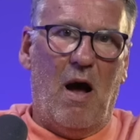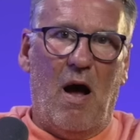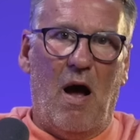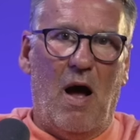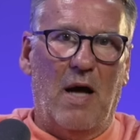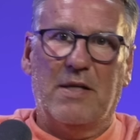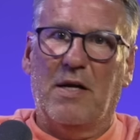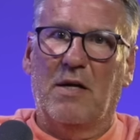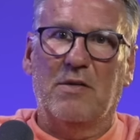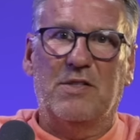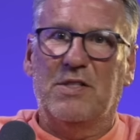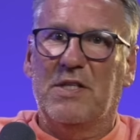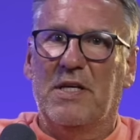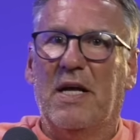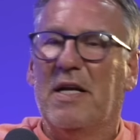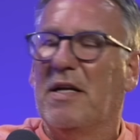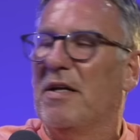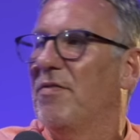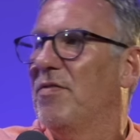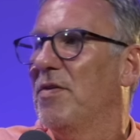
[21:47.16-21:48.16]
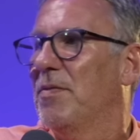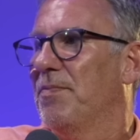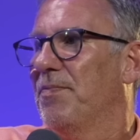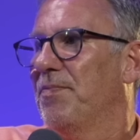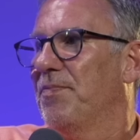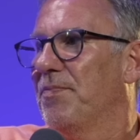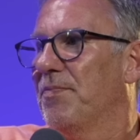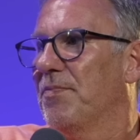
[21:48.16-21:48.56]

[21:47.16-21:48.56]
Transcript: I don't see any of them.